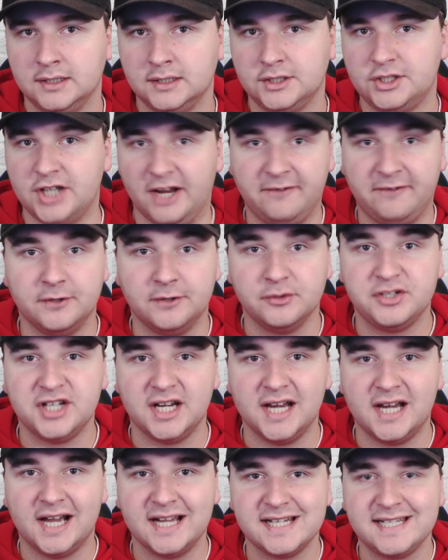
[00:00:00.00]
Sheffield
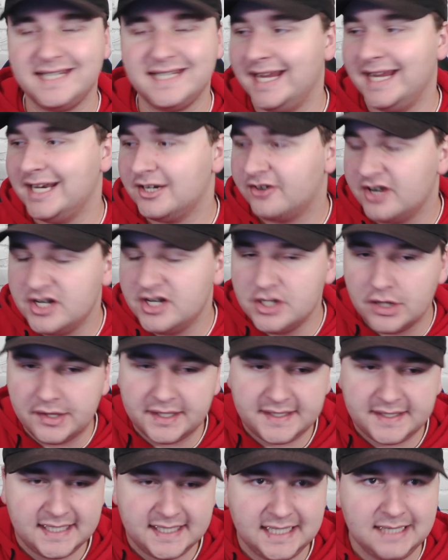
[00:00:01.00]
United are another
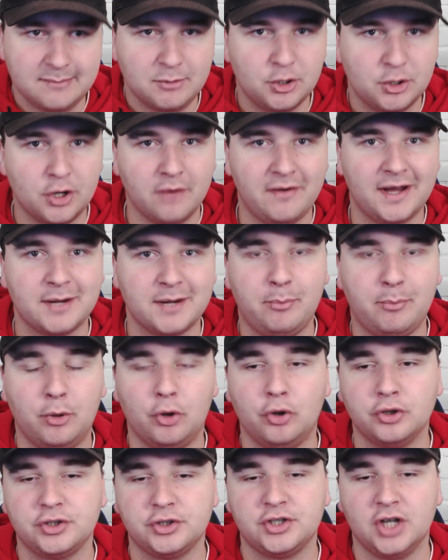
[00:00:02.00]
team who have had a
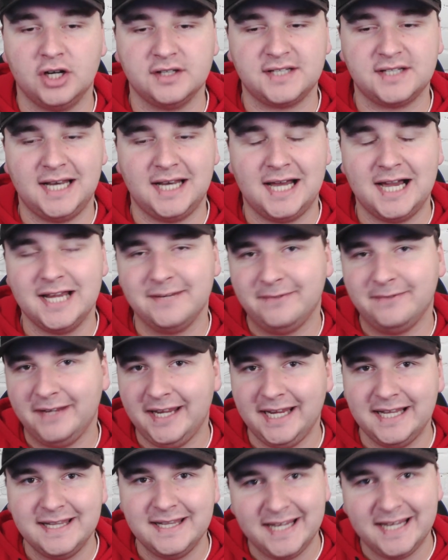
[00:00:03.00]
poor start to life
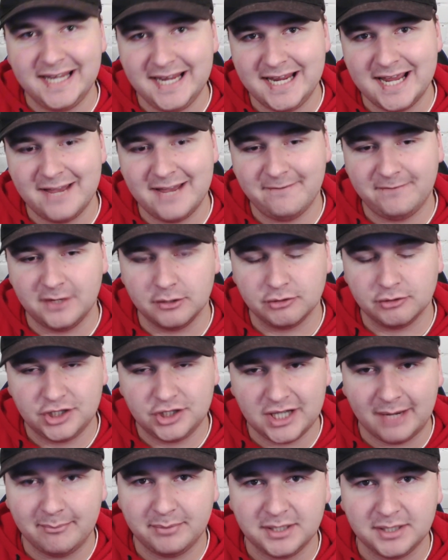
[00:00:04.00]
in the EFL
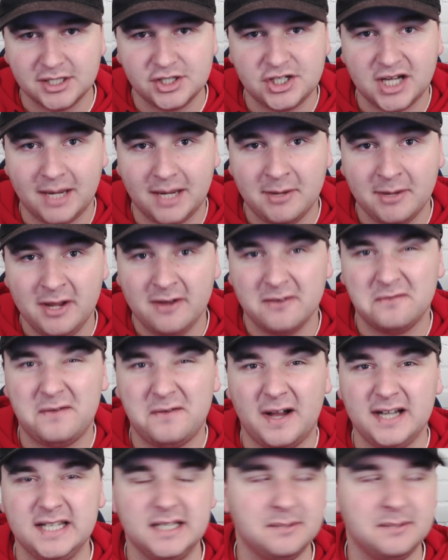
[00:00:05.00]
Championship,
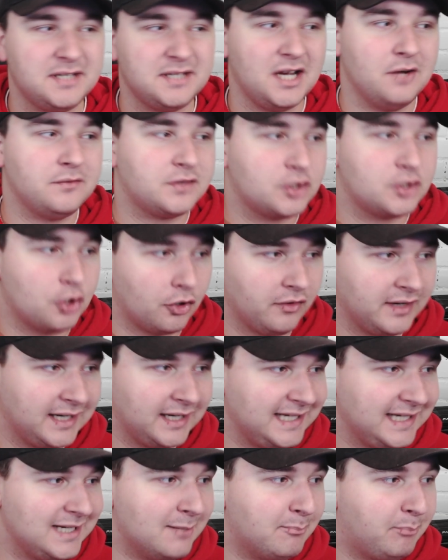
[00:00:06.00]
finding themselves
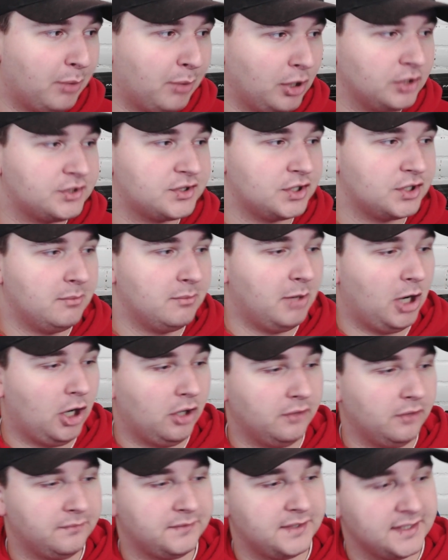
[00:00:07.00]
currently bottom
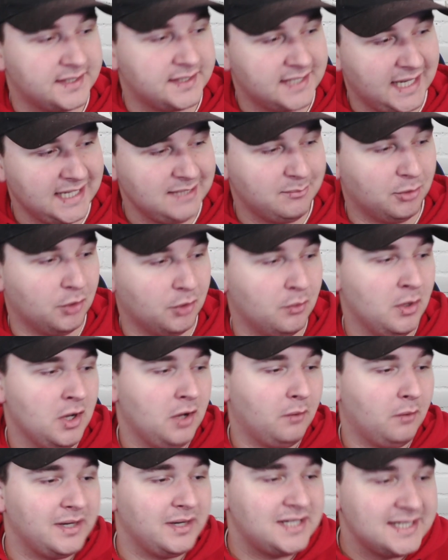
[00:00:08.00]
of the table,
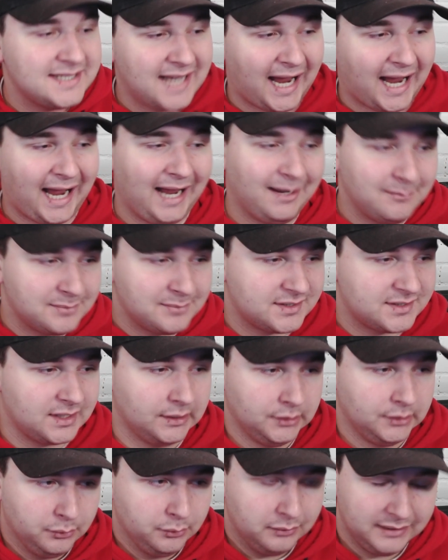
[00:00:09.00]
which is
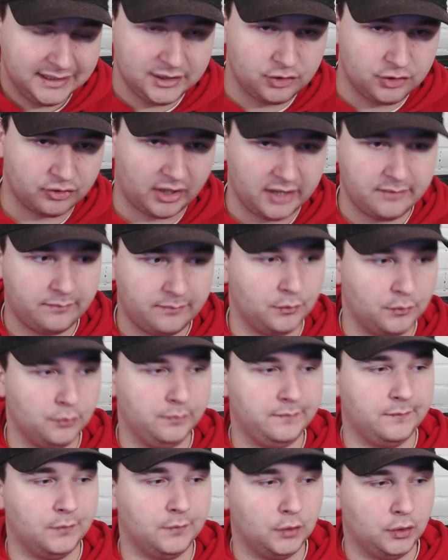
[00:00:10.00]
absolutely dreadful
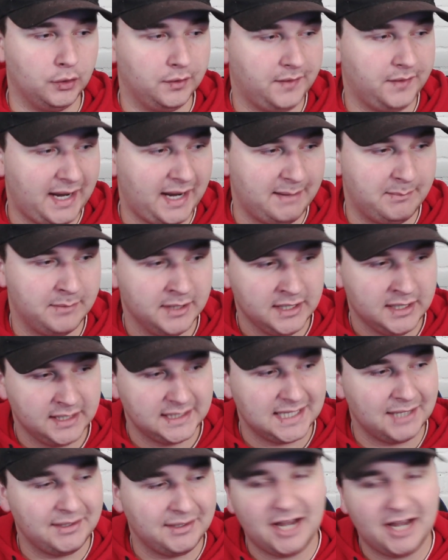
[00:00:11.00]
for them.
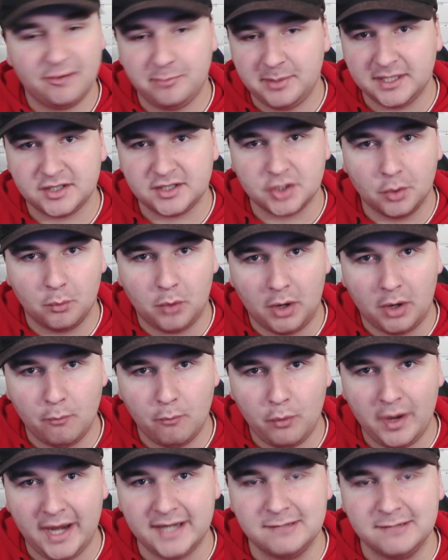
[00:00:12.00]
Now, they have picked up one
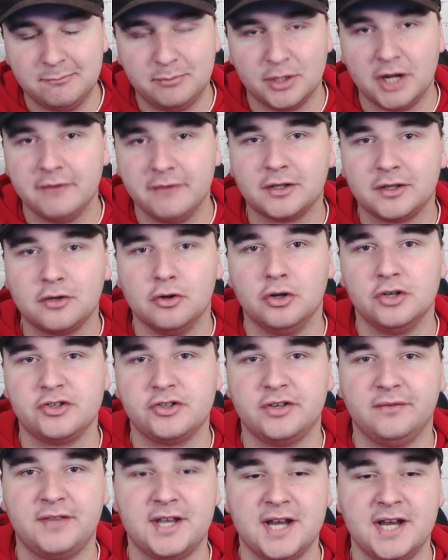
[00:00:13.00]
win, but over the course
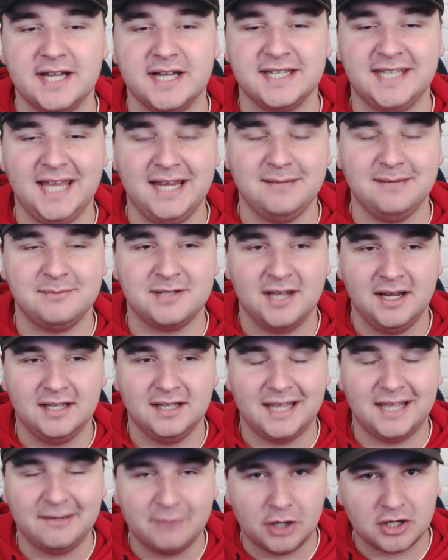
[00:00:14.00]
of the 9 games,
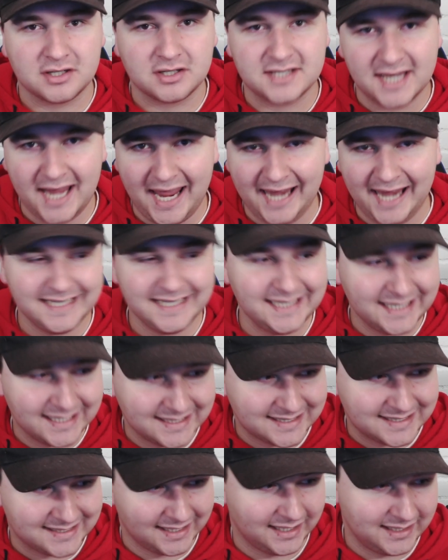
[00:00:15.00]
they've lost 8
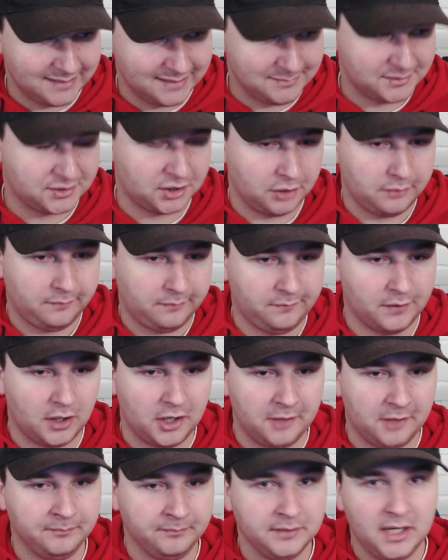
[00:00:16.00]
times so
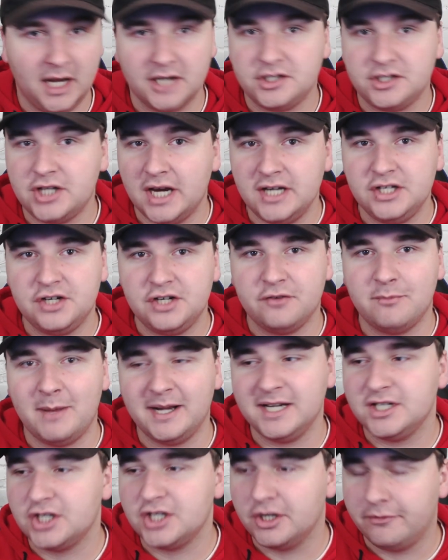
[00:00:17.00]
far. A change of
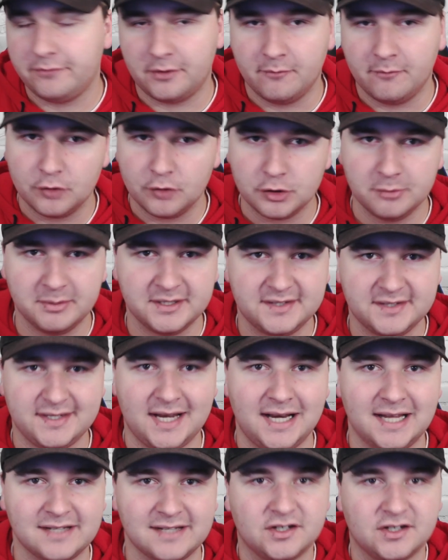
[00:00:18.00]
manager from Ruben
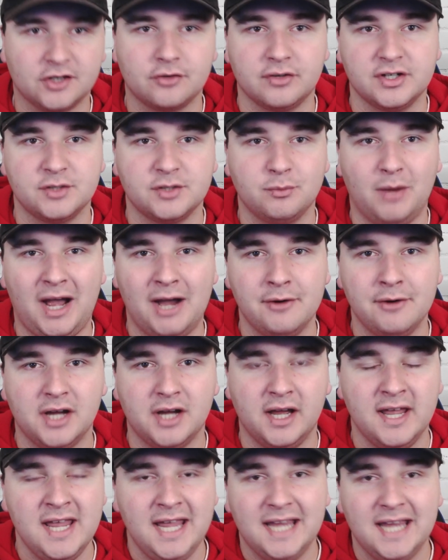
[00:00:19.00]
Sellés to Chris
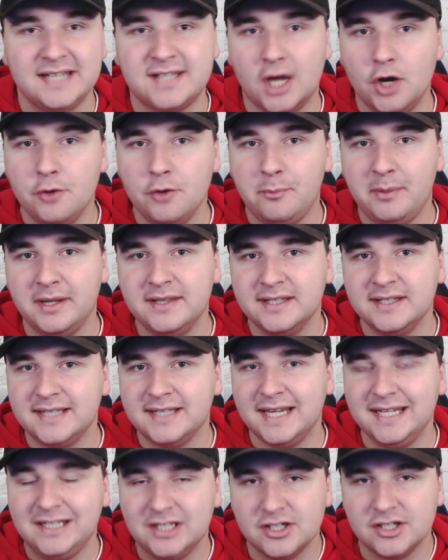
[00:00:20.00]
Wilder is hoping that
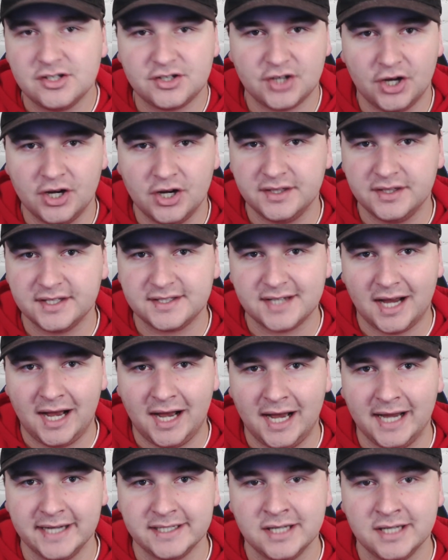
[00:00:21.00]
they can turn the
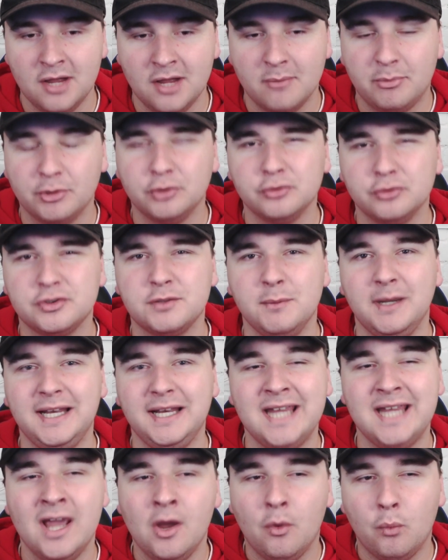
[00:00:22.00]
tide, but
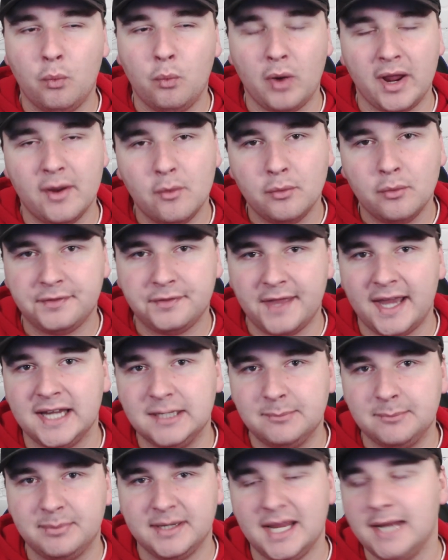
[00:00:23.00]
ultimately, will they
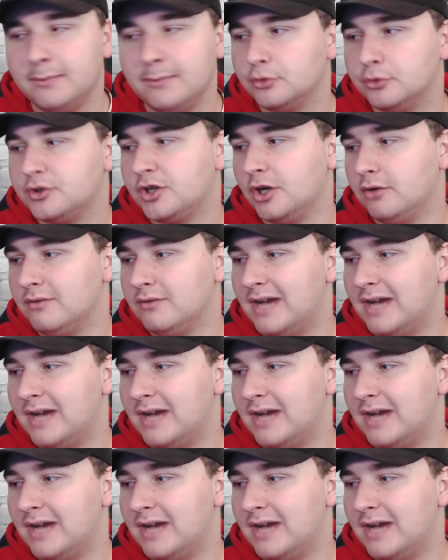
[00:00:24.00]
be able to?